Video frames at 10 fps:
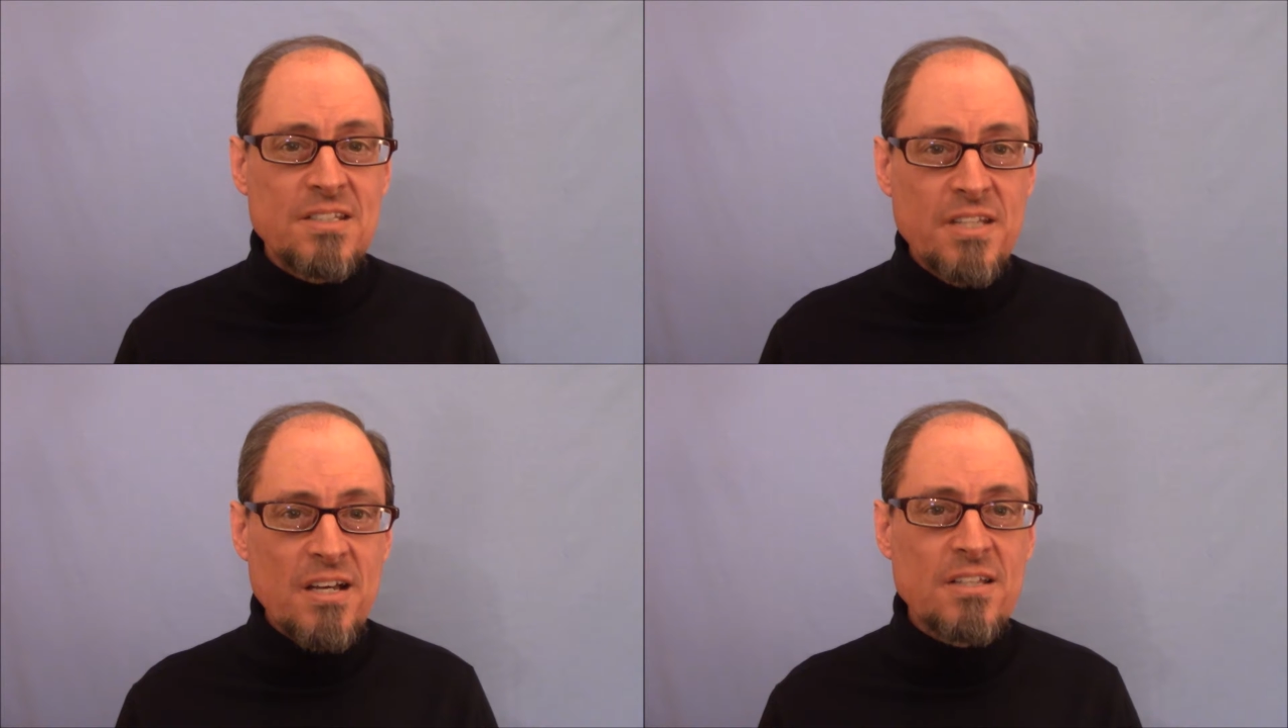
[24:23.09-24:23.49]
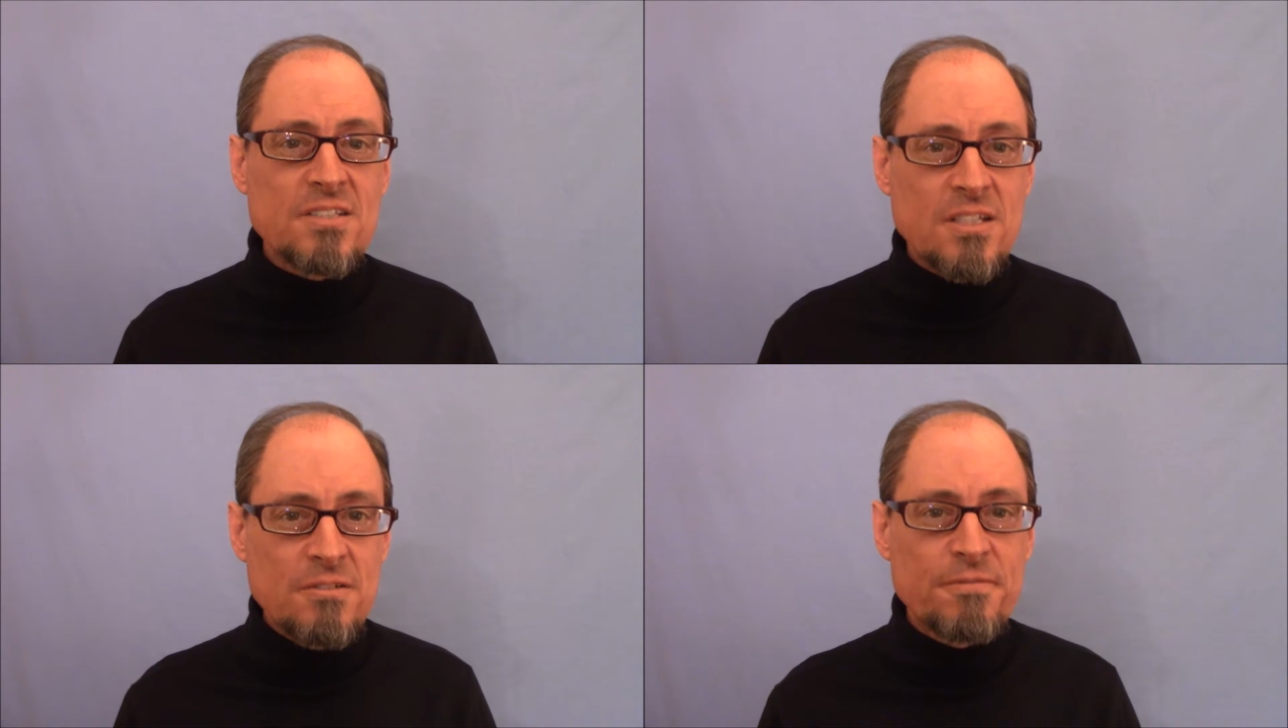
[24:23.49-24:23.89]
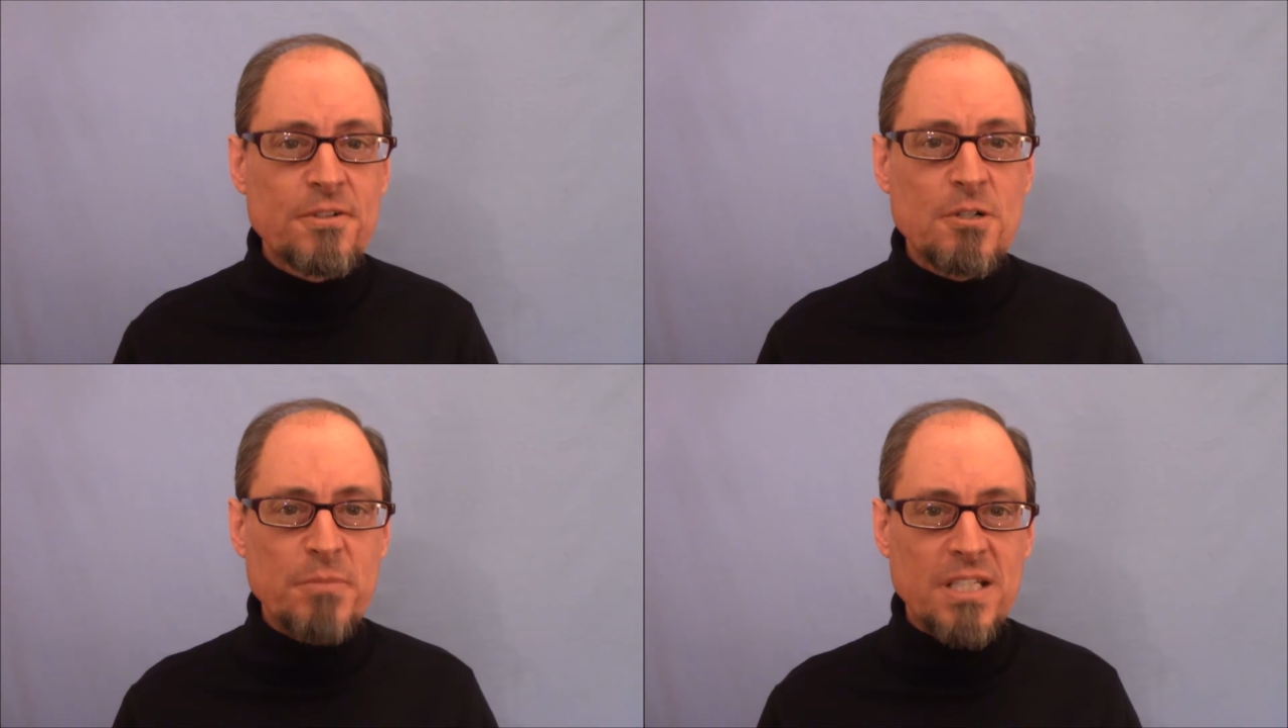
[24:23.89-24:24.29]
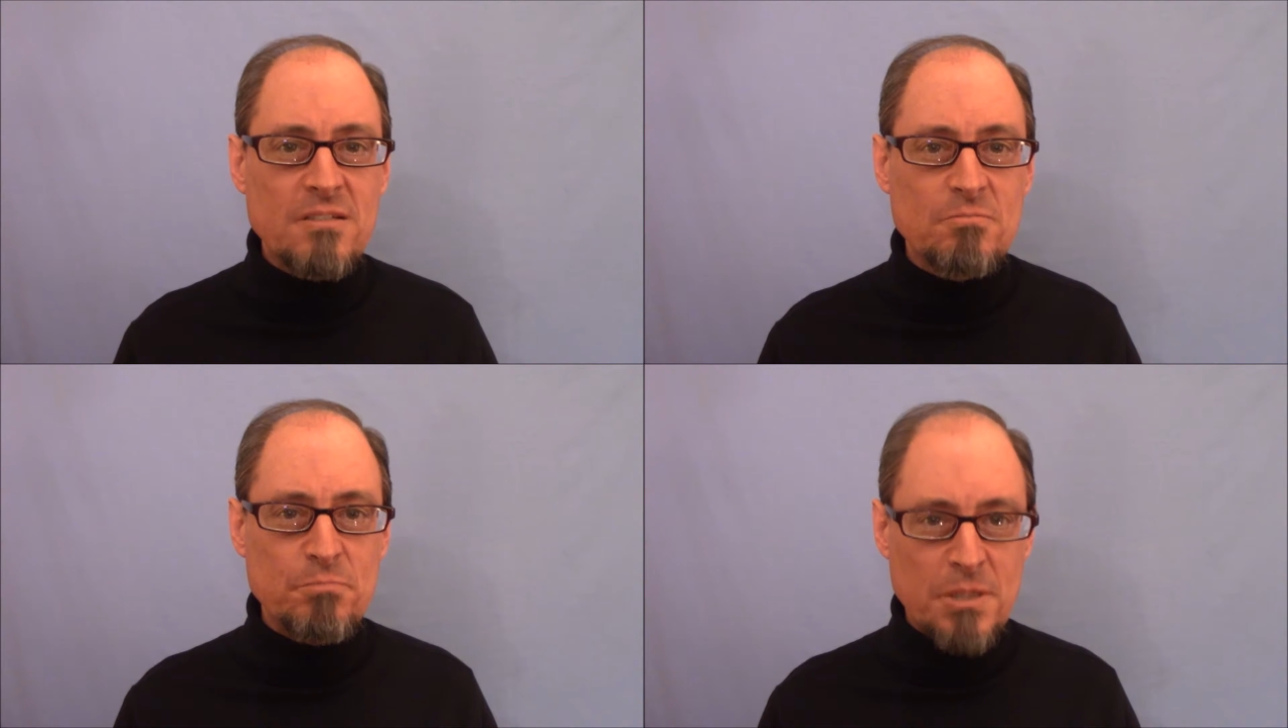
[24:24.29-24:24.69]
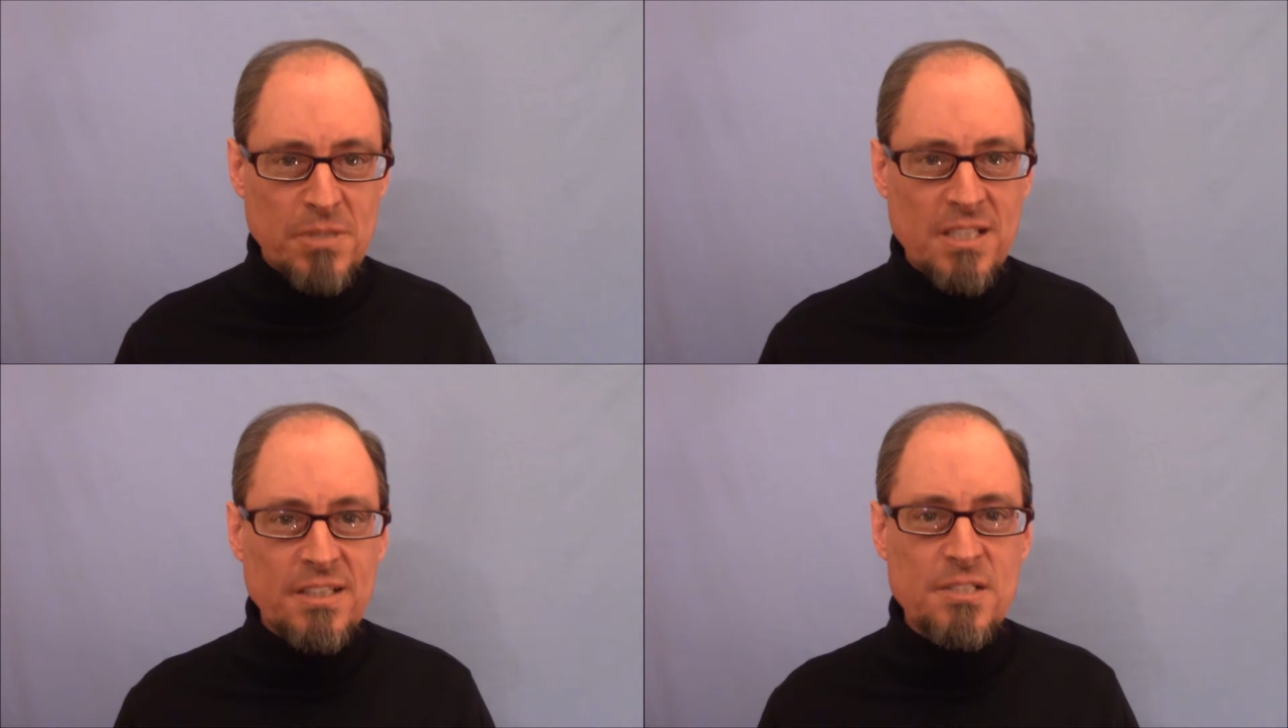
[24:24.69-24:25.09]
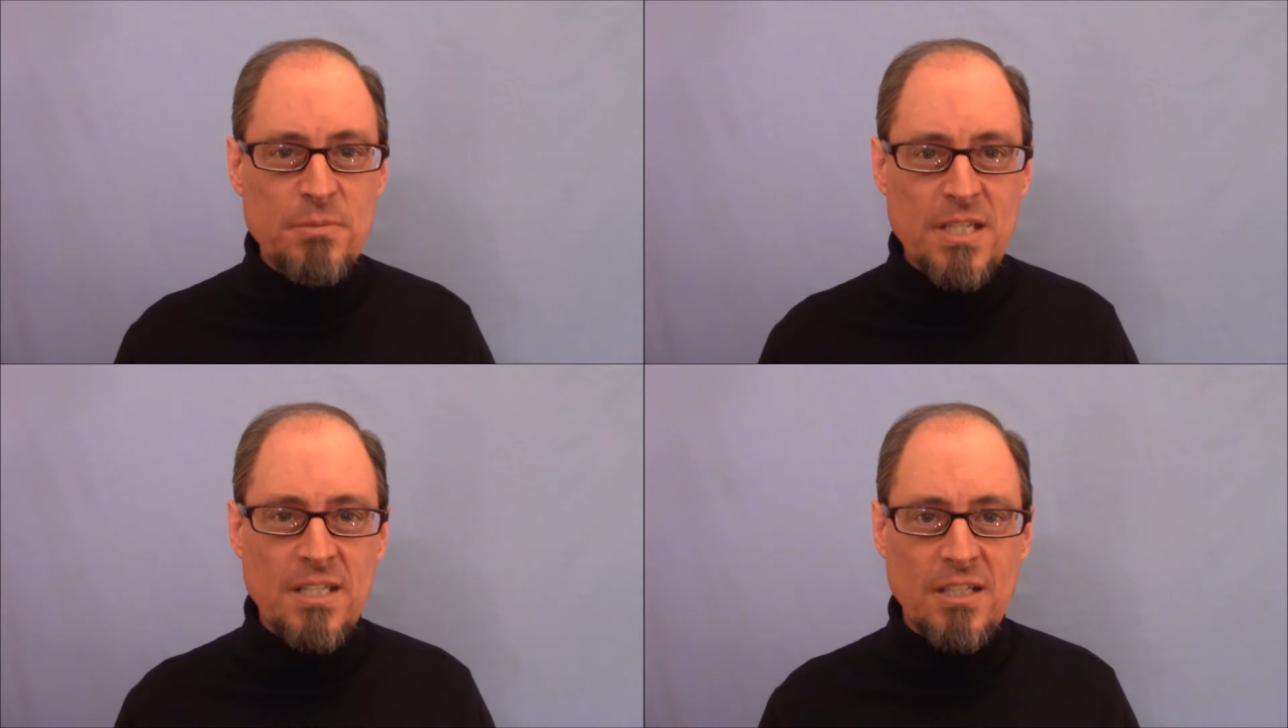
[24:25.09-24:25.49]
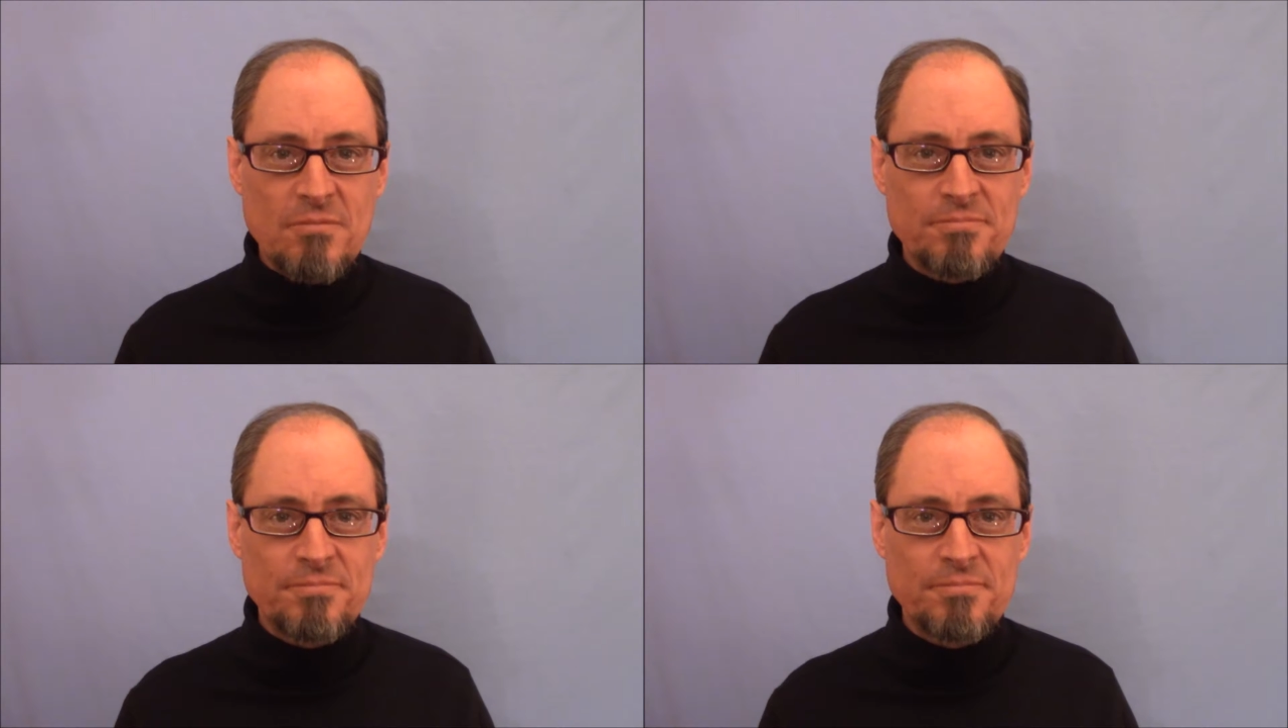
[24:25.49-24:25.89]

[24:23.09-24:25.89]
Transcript: does confirm it, biblically speaking.